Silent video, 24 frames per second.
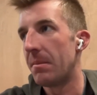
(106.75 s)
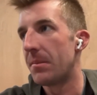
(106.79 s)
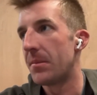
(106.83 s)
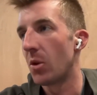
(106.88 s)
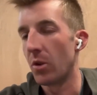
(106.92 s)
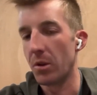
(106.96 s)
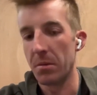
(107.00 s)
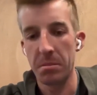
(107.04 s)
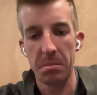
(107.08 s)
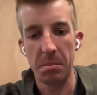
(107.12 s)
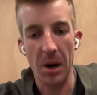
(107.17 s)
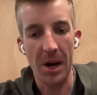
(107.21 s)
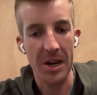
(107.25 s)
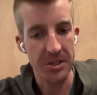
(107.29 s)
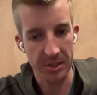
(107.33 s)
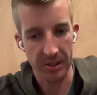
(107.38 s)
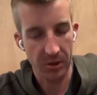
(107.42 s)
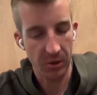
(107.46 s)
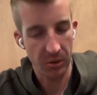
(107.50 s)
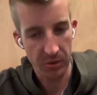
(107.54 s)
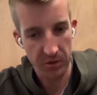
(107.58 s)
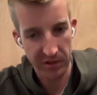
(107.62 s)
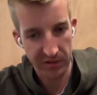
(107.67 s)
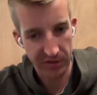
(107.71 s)
bicycles,
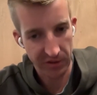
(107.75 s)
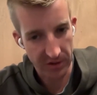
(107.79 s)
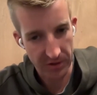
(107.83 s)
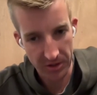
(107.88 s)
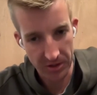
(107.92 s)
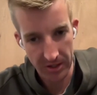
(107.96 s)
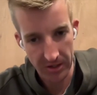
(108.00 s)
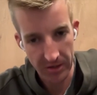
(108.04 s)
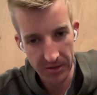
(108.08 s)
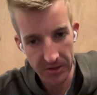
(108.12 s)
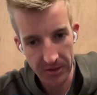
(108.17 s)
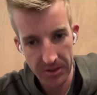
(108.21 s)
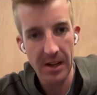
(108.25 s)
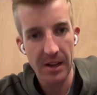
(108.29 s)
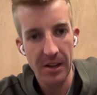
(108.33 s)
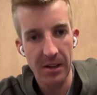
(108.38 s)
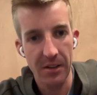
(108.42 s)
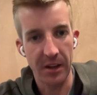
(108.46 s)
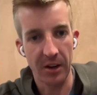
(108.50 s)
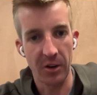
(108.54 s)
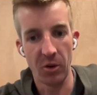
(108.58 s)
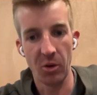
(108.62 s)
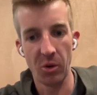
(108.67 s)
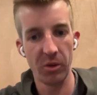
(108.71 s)
for instance. They're
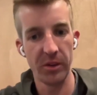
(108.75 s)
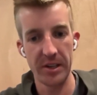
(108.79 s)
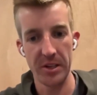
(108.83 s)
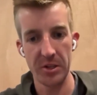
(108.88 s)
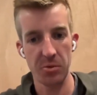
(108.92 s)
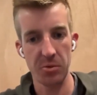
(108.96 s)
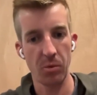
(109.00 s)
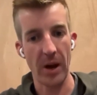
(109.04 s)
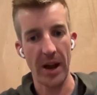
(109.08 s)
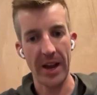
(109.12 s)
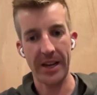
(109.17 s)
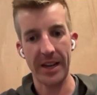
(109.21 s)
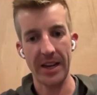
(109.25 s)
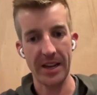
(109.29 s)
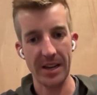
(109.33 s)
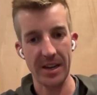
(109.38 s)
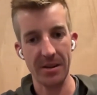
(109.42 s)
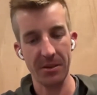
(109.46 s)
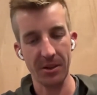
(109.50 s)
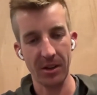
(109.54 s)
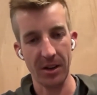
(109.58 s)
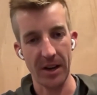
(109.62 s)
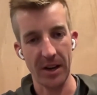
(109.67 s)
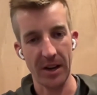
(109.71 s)
all these wacky,
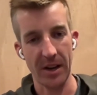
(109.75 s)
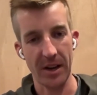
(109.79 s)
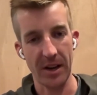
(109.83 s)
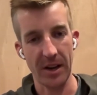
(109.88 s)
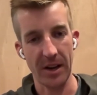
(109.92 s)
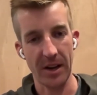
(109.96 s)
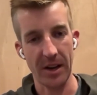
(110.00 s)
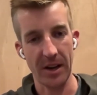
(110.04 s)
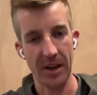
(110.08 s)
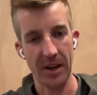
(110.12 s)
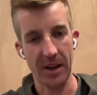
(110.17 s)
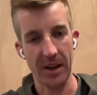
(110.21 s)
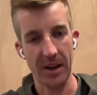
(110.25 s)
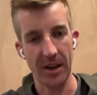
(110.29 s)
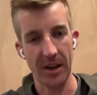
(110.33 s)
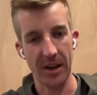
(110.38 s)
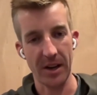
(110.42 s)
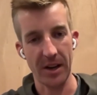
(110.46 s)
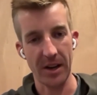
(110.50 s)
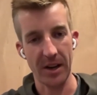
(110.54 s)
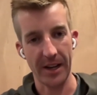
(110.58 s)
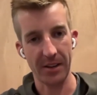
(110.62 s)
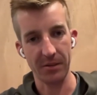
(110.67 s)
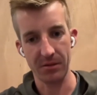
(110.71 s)
like crazy
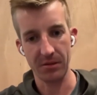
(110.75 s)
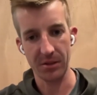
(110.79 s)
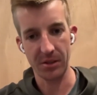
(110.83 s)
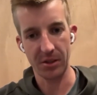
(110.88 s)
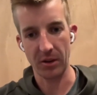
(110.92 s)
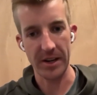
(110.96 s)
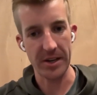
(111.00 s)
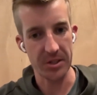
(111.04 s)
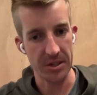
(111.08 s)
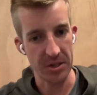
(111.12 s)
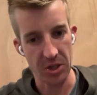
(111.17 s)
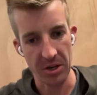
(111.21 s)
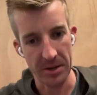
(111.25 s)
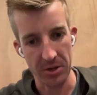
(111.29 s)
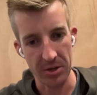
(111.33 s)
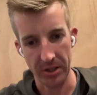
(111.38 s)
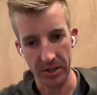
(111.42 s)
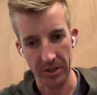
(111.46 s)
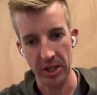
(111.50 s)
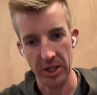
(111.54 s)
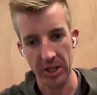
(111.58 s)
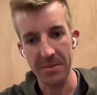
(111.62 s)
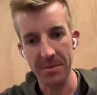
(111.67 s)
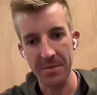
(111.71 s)
geometric
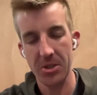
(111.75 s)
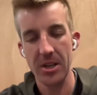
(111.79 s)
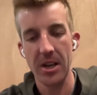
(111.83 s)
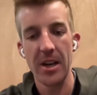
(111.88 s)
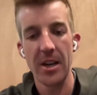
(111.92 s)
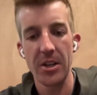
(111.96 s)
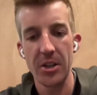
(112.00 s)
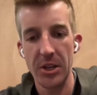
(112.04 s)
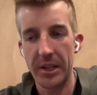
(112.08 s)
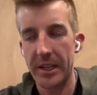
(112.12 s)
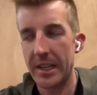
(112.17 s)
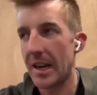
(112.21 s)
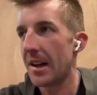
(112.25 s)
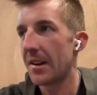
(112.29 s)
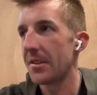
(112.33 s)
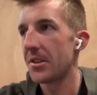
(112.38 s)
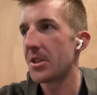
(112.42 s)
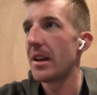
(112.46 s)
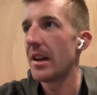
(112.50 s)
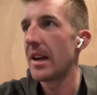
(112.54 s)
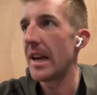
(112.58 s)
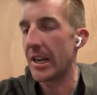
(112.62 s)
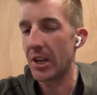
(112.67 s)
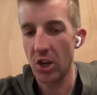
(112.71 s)
shapes. You can't
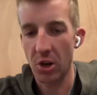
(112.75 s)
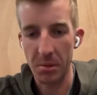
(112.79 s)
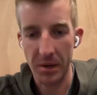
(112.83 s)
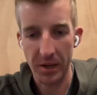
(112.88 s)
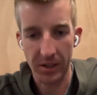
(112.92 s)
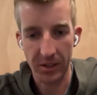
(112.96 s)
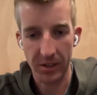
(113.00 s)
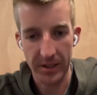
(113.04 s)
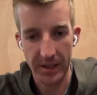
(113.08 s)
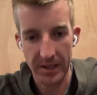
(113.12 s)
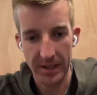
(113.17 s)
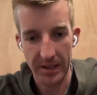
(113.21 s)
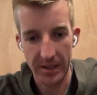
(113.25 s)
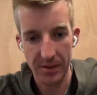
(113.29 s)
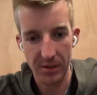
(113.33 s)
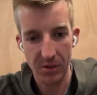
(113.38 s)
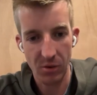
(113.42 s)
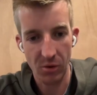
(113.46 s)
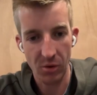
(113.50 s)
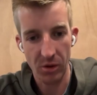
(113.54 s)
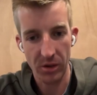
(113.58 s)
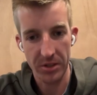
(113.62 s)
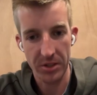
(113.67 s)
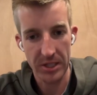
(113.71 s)
economically
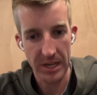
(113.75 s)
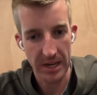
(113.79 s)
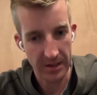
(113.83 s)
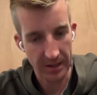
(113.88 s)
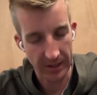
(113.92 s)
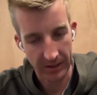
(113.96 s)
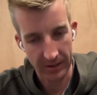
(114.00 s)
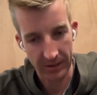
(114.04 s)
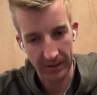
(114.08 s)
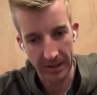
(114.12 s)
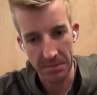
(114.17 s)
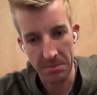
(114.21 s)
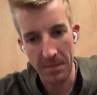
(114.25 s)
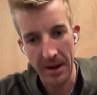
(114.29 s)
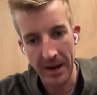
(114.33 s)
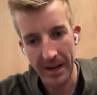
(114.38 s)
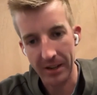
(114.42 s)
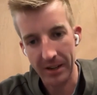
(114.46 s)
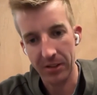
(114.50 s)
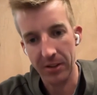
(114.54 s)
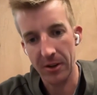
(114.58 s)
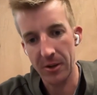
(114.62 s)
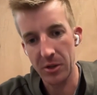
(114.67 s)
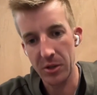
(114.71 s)
or technically
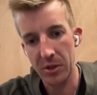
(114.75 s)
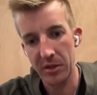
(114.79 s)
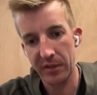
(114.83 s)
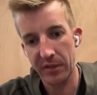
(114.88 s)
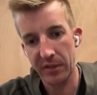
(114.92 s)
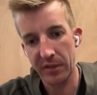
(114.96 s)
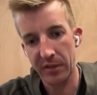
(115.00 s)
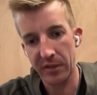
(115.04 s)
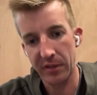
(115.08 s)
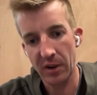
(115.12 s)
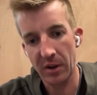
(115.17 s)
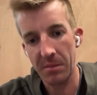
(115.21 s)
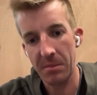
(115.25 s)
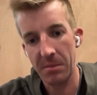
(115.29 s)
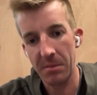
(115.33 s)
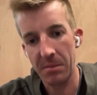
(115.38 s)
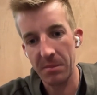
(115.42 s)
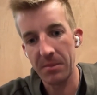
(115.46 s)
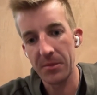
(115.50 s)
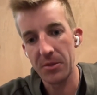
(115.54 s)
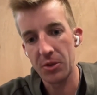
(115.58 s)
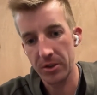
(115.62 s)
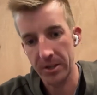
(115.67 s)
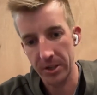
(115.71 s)
make those from
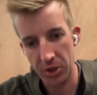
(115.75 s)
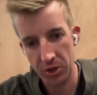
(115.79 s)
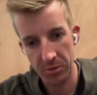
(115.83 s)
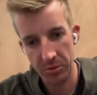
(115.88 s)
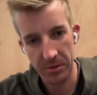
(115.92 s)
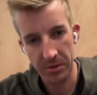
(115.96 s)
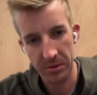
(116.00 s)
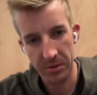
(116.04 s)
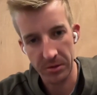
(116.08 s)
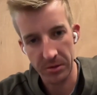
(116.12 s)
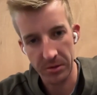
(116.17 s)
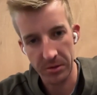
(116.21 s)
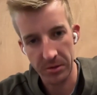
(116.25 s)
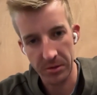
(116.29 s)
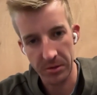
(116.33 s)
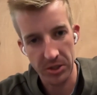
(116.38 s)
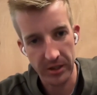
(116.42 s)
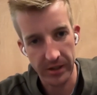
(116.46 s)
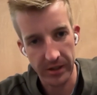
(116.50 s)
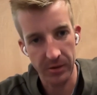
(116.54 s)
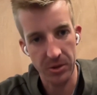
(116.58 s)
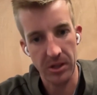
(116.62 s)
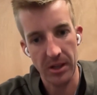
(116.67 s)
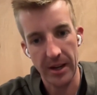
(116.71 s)
traditional materials
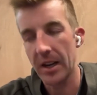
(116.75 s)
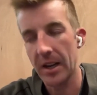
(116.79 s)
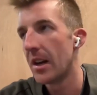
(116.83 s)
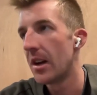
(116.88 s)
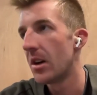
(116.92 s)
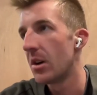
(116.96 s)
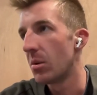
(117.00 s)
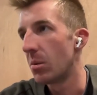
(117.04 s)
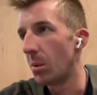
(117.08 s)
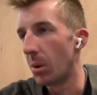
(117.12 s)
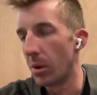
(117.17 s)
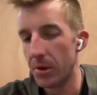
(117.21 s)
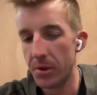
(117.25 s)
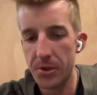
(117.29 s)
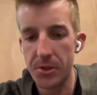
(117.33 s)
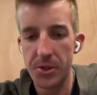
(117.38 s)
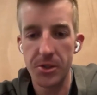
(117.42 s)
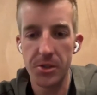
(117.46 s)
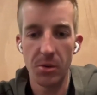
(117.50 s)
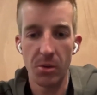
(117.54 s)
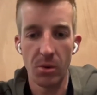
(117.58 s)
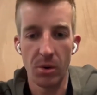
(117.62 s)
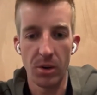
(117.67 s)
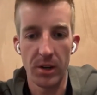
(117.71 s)
like woods
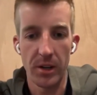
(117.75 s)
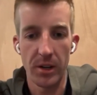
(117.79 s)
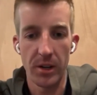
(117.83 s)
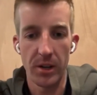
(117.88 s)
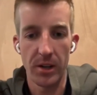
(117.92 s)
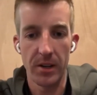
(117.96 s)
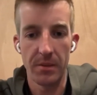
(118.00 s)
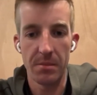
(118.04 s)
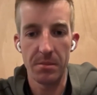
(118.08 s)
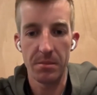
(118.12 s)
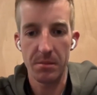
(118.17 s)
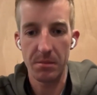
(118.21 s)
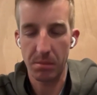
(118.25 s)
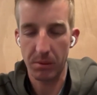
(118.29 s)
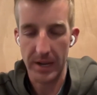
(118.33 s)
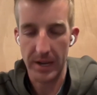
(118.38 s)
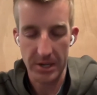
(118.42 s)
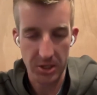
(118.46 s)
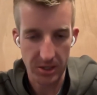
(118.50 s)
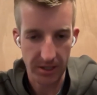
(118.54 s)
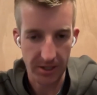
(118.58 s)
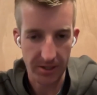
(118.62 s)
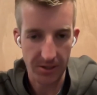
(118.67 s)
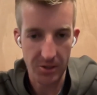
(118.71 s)
or
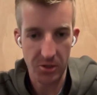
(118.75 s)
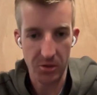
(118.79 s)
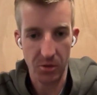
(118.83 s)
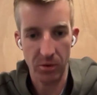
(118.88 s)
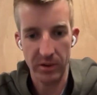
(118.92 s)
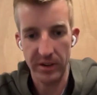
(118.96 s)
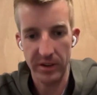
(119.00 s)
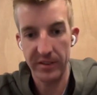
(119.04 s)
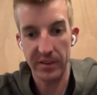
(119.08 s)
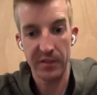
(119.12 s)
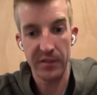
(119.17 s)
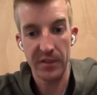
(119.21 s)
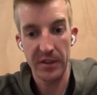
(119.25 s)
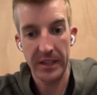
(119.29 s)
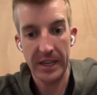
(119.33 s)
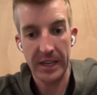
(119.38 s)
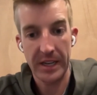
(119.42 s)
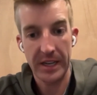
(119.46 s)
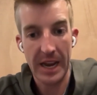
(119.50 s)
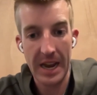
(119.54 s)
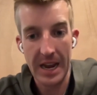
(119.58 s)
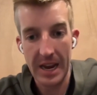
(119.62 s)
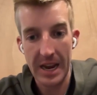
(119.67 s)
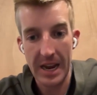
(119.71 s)
plastics, or even if you
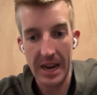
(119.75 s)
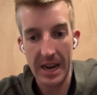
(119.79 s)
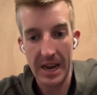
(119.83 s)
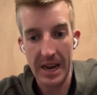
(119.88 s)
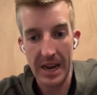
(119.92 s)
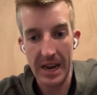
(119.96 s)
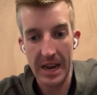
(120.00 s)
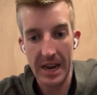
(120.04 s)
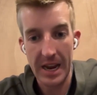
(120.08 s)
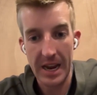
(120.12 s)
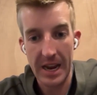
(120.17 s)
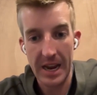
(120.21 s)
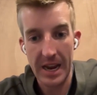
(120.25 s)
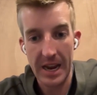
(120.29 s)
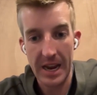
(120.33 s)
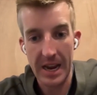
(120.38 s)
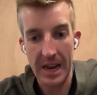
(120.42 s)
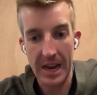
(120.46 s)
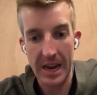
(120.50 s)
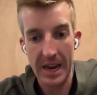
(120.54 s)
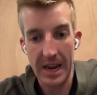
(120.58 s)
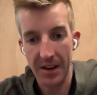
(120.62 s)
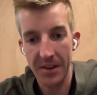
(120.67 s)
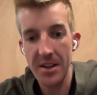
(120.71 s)
can, you don't get
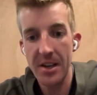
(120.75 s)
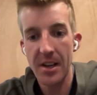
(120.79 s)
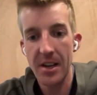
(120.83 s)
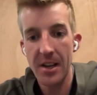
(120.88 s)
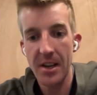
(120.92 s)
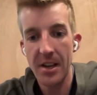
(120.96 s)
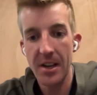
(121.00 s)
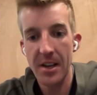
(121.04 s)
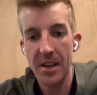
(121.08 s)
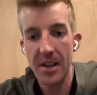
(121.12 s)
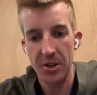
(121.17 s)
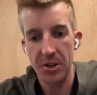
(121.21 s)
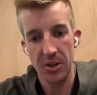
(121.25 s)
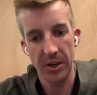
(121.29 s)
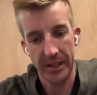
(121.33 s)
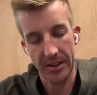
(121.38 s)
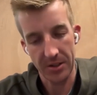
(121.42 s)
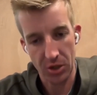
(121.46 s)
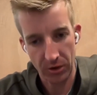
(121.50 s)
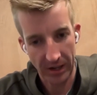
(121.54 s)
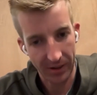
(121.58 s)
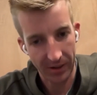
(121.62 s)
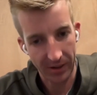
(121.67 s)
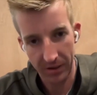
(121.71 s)
the strength
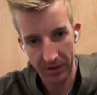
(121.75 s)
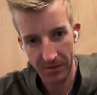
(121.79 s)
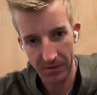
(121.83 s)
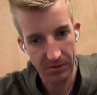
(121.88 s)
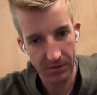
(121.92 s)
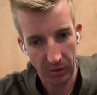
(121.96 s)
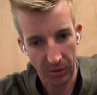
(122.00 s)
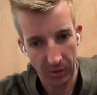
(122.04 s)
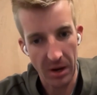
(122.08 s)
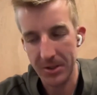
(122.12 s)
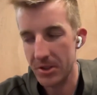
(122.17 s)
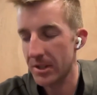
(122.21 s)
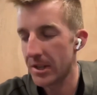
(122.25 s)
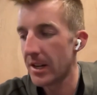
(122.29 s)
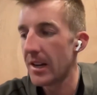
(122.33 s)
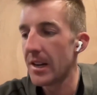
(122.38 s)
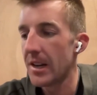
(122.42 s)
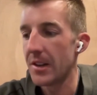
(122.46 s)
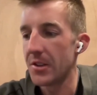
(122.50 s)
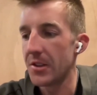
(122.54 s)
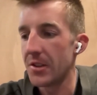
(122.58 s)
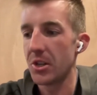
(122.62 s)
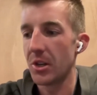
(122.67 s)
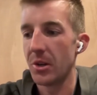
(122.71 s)
requirements. And
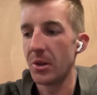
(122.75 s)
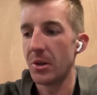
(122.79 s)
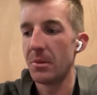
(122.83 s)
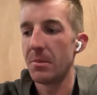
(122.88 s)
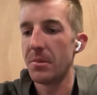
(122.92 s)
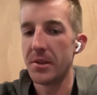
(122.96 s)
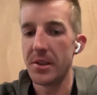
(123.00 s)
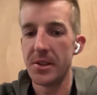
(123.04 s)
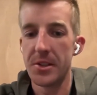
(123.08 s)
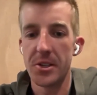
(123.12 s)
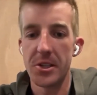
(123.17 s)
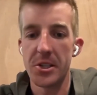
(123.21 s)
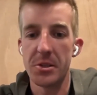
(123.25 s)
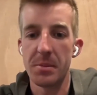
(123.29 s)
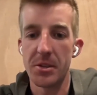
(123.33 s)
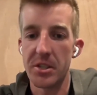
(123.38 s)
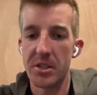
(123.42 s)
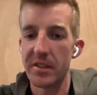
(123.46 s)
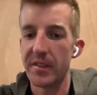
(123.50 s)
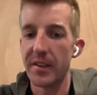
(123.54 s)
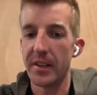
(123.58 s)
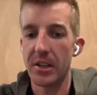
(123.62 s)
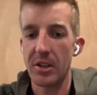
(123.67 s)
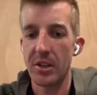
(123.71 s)
so there's a
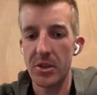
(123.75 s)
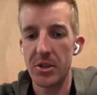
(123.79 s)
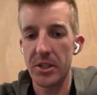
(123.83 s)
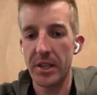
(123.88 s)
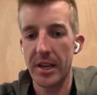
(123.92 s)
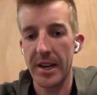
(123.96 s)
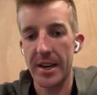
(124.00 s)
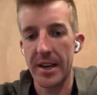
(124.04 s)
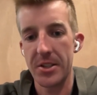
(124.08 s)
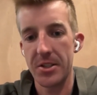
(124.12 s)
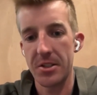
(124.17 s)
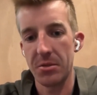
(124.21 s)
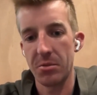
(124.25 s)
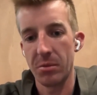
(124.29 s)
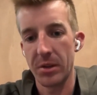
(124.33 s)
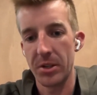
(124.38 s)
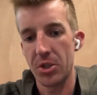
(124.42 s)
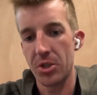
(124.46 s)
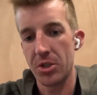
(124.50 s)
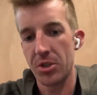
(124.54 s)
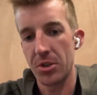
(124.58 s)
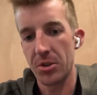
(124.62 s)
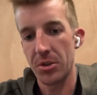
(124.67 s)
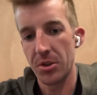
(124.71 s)
specific use case in
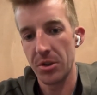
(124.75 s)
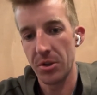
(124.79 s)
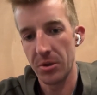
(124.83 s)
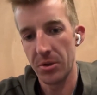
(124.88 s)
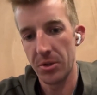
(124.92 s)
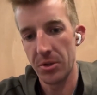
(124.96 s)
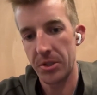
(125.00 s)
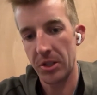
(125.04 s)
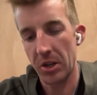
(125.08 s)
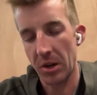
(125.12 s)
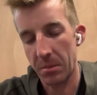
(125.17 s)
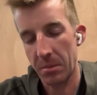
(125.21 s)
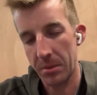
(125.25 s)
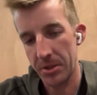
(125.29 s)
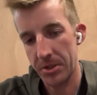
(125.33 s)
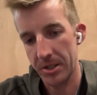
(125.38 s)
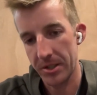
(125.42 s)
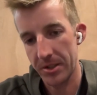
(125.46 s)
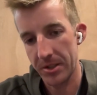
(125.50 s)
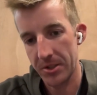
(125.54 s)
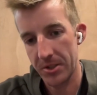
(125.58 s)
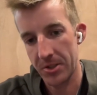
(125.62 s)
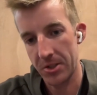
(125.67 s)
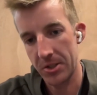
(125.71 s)
which you use
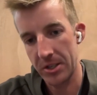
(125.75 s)
composites